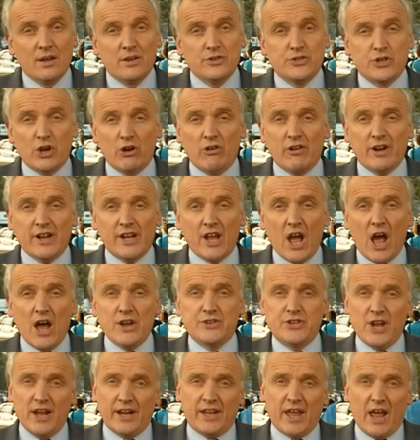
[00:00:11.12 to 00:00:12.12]
During a
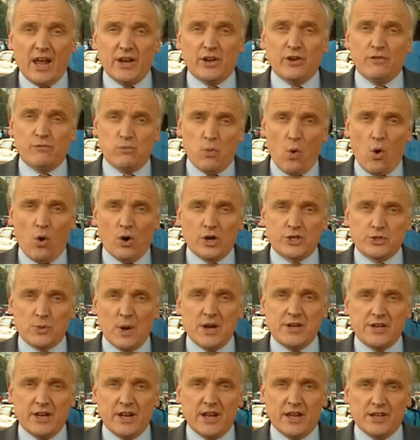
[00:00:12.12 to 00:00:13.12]
decade of war
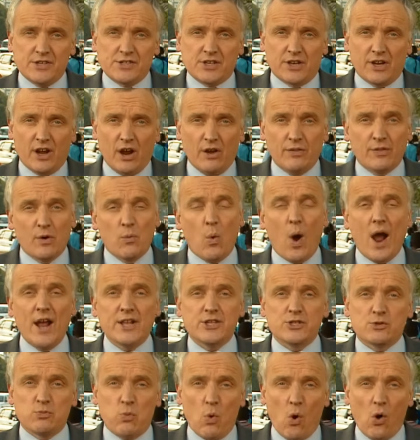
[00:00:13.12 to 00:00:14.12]
20 years ago, the
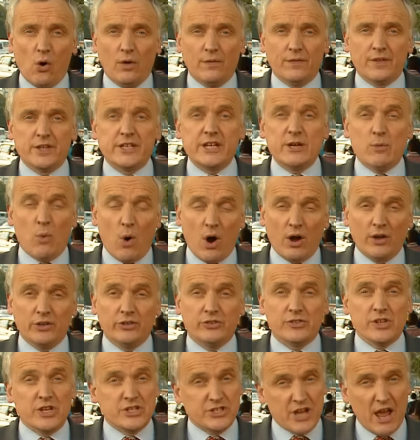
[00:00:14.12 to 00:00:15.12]
whites warned that he was
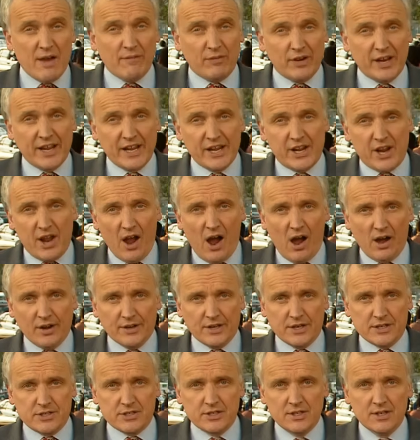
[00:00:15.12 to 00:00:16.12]
the devil
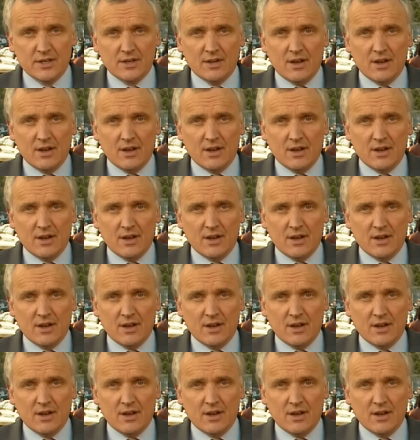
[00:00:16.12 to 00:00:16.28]
incarnate,